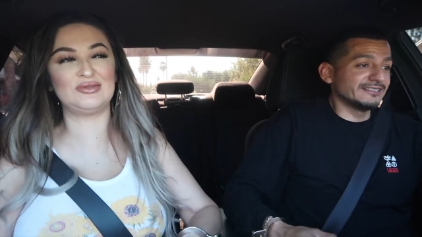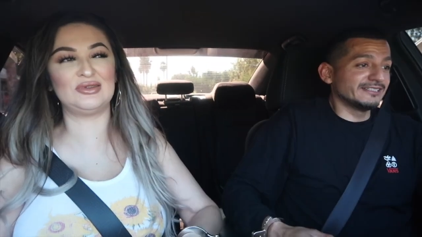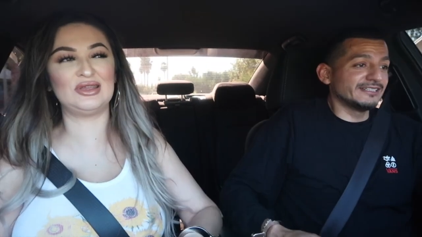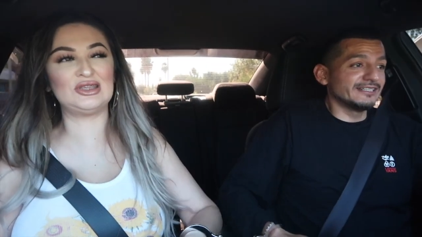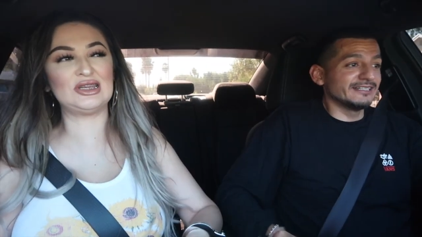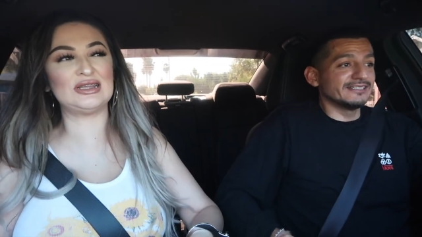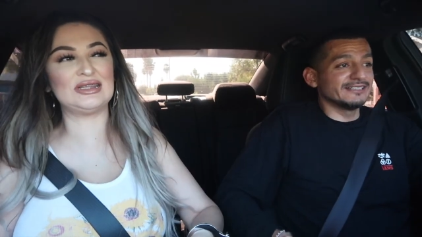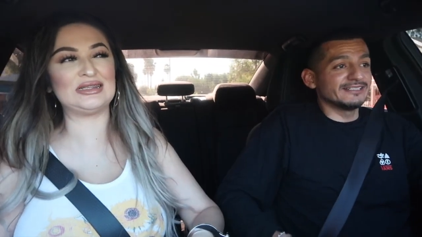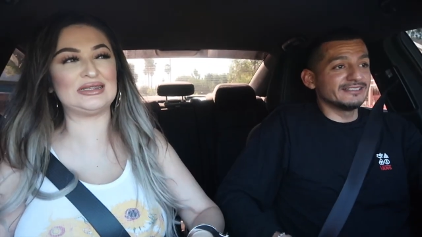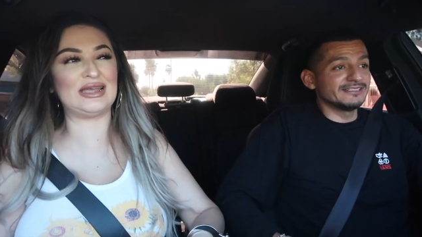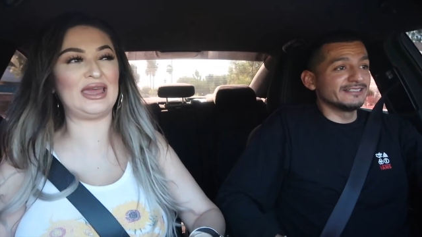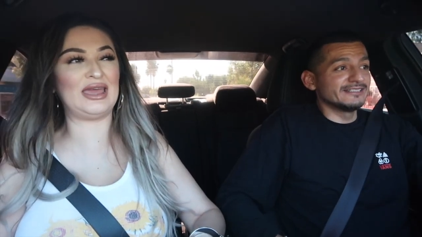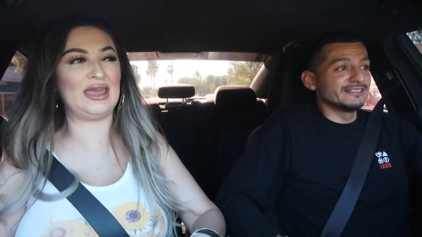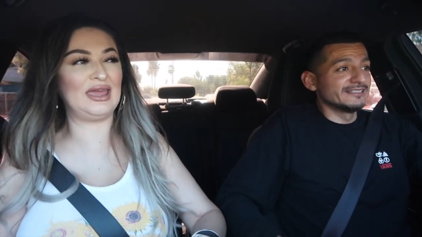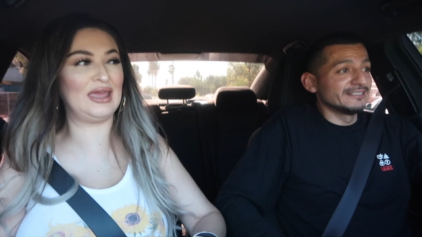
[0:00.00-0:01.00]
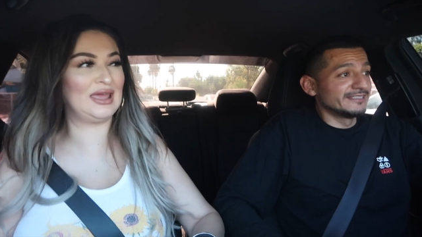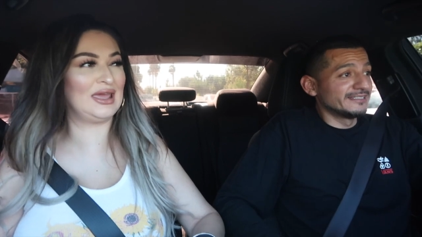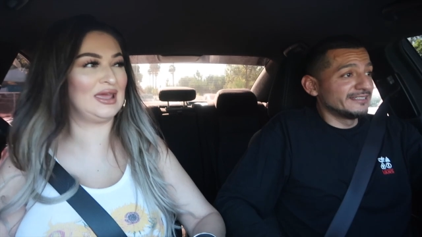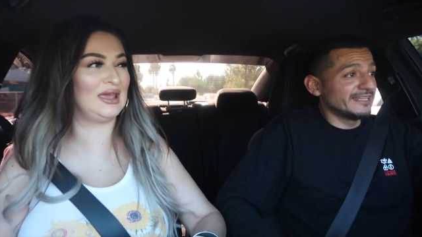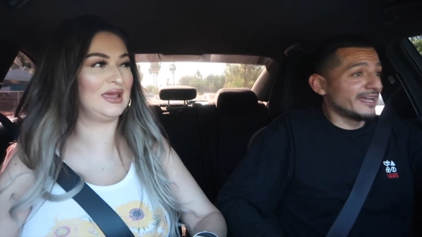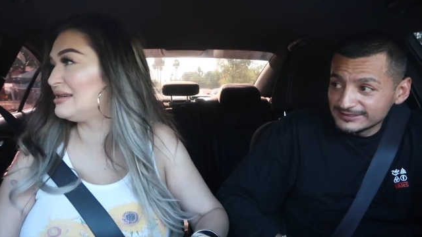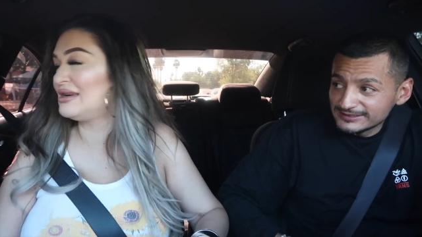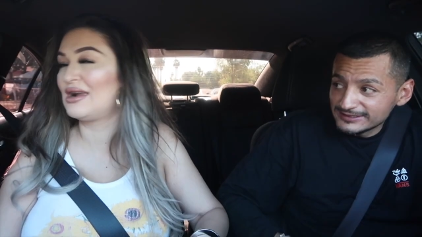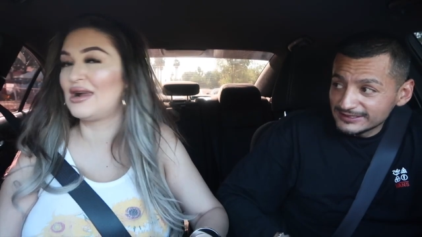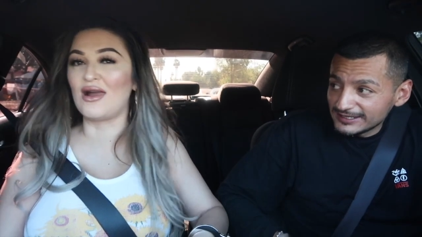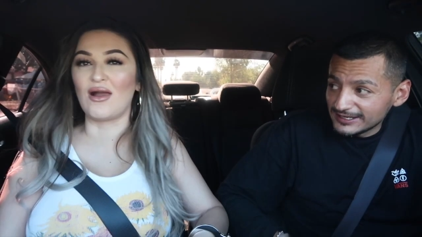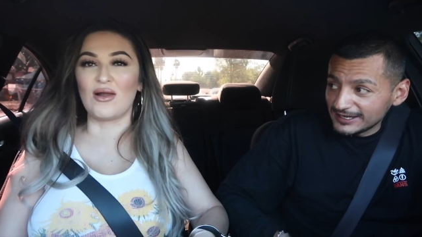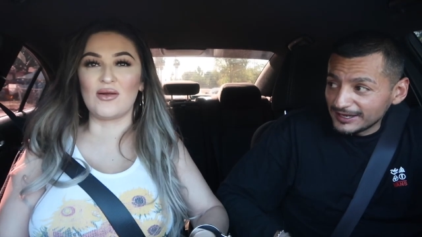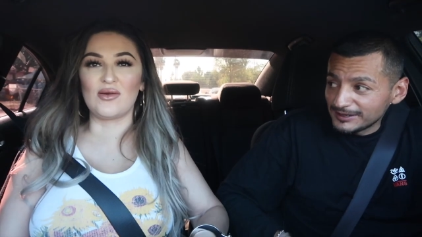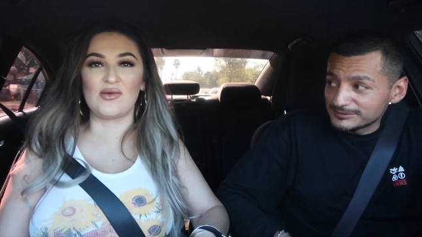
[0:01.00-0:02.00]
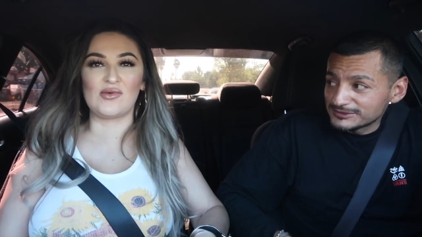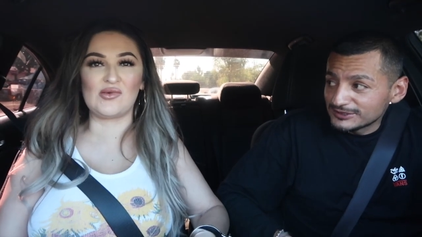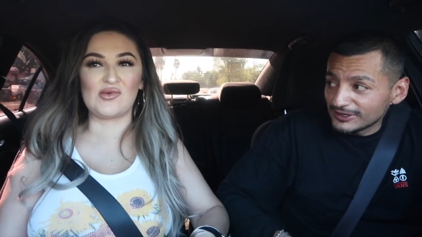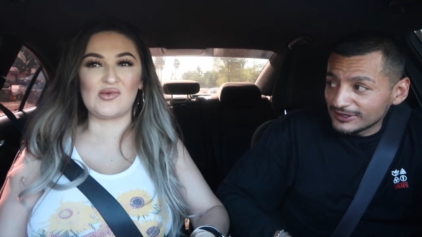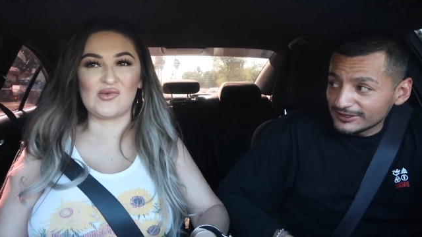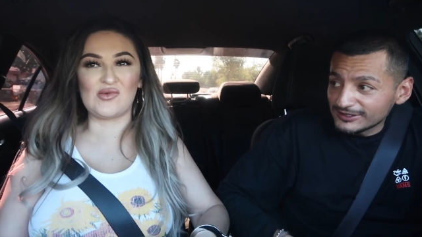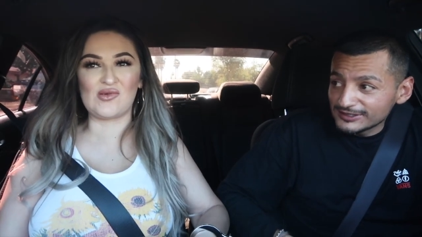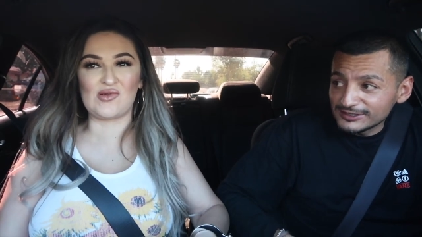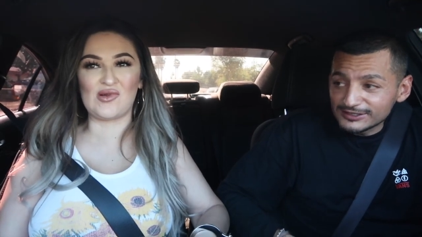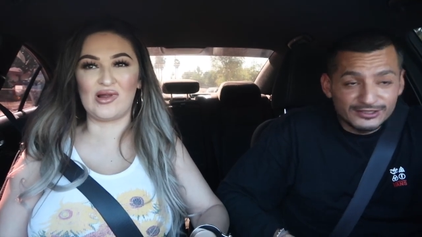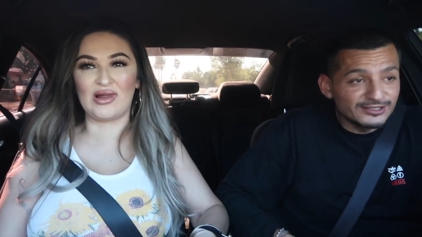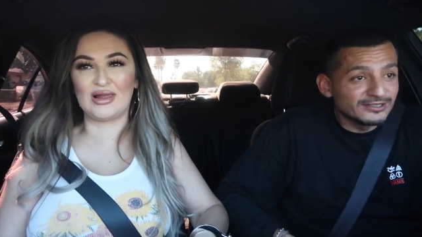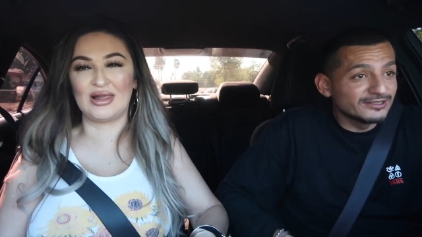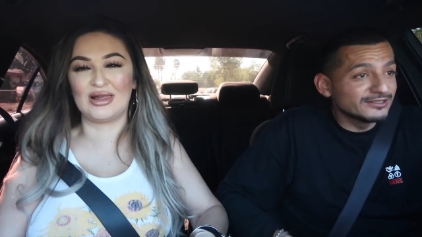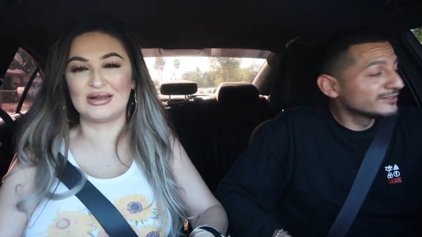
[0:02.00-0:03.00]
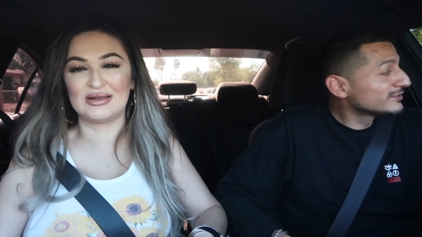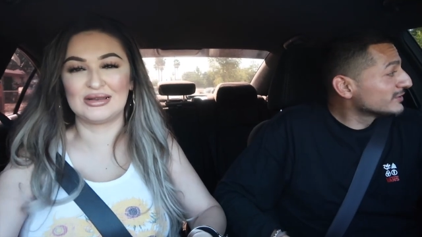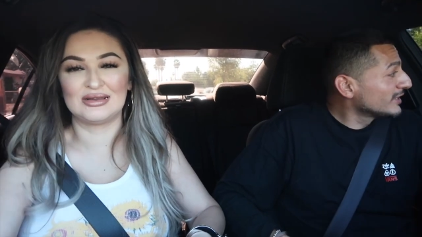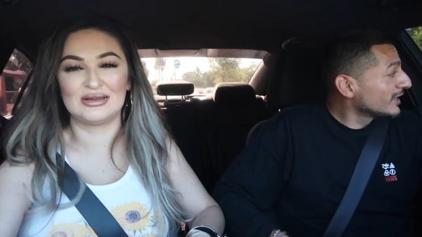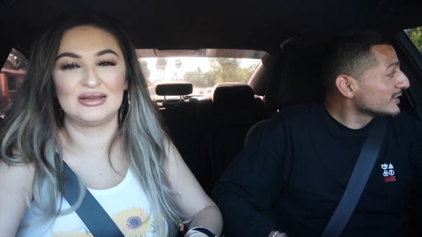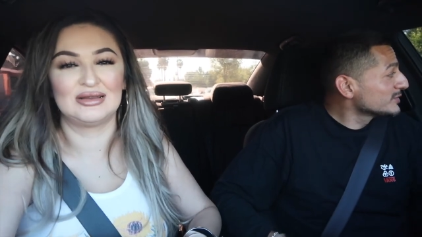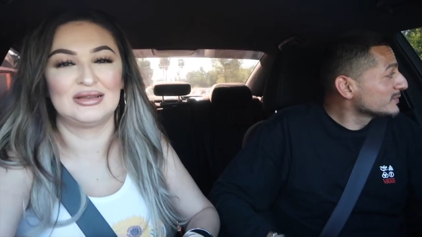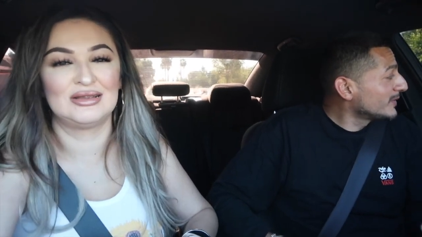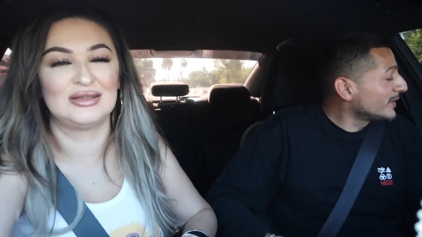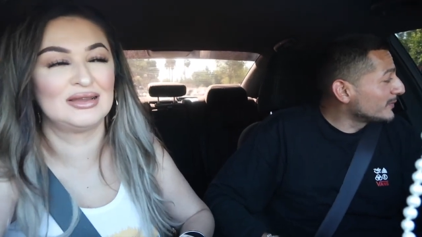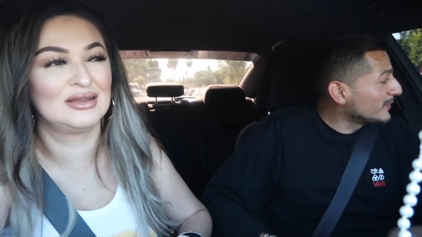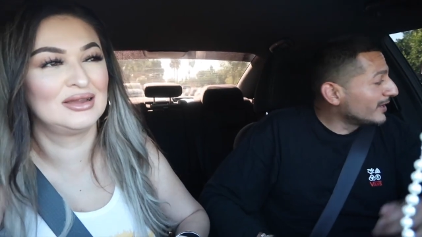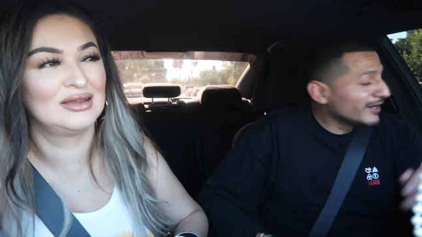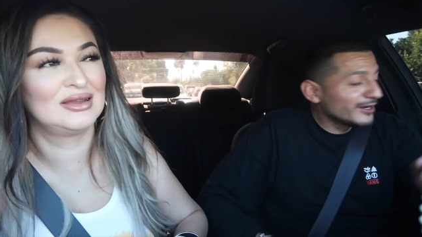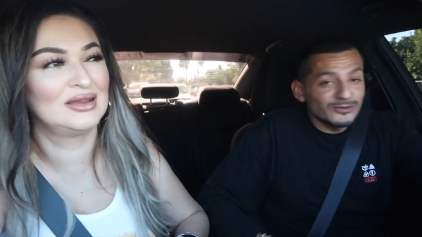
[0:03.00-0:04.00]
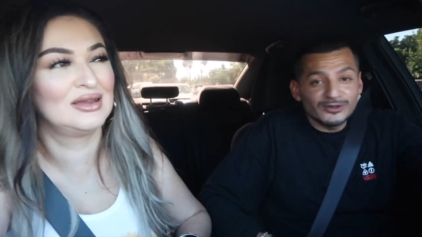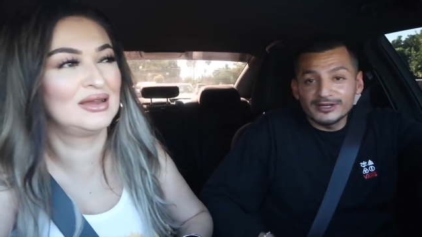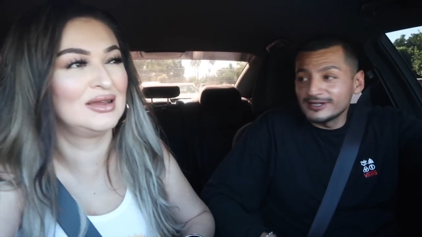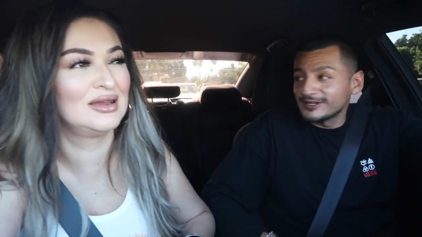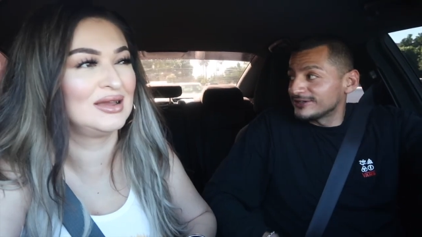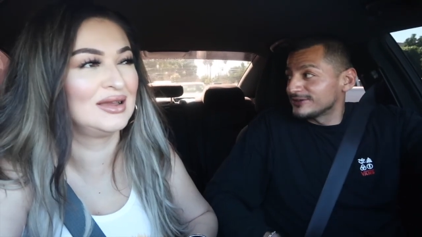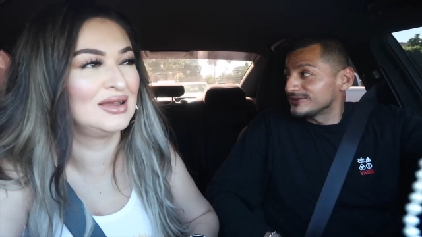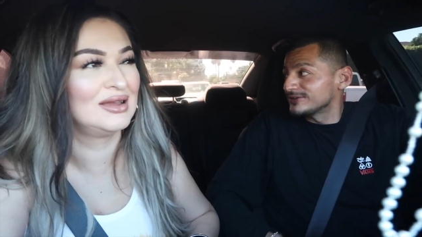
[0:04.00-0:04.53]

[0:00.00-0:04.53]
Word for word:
Speaker 1: So what are you trying to say? That I'm starting to Change my mind right now.